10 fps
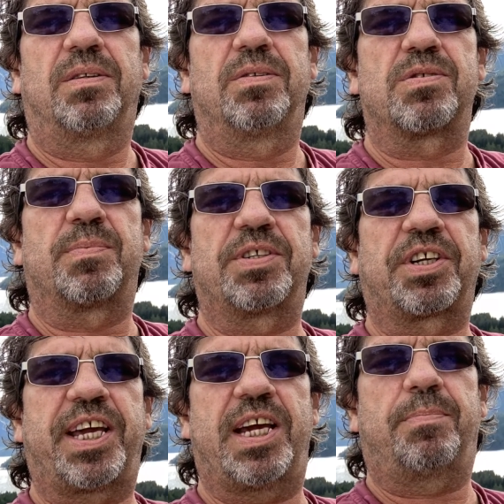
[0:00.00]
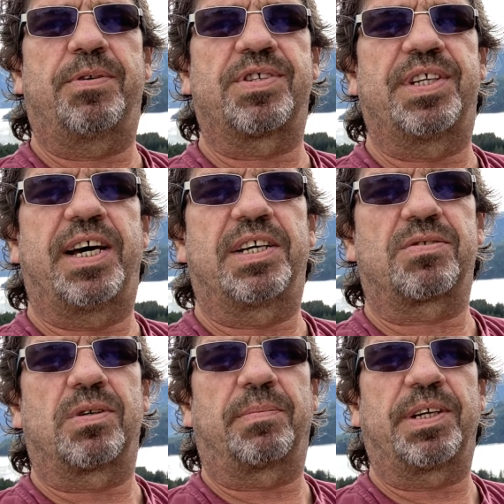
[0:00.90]
there's a bunch of campers and that,
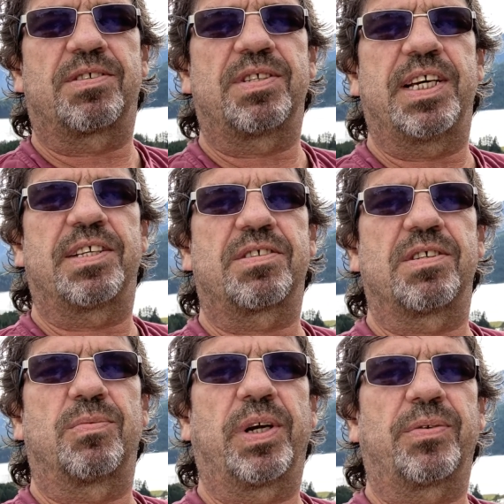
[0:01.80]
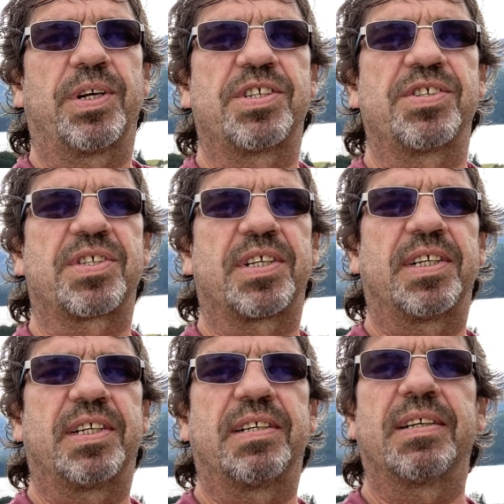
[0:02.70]
so I'm guessing that's a recreation site.